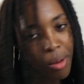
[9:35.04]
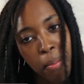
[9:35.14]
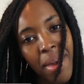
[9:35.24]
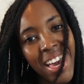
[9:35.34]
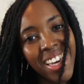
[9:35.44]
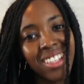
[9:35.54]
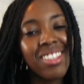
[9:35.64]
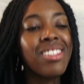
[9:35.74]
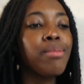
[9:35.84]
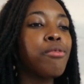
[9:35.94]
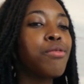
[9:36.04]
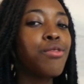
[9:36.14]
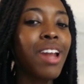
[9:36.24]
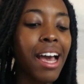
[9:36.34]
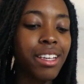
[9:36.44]
made some
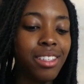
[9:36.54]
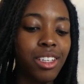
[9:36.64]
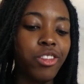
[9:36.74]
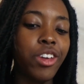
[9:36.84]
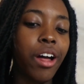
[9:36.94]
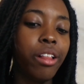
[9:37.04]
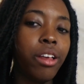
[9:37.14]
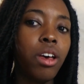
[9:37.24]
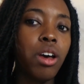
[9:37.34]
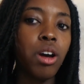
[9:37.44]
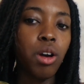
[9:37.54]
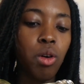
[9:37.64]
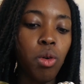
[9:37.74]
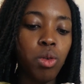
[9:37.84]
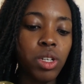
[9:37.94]
flaxseed gel
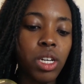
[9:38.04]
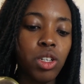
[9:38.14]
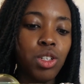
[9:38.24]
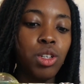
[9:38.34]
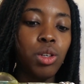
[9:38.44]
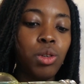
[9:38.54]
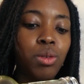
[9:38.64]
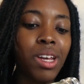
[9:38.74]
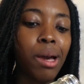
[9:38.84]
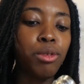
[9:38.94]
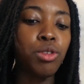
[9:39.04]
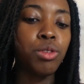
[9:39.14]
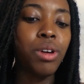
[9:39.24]
according to Natural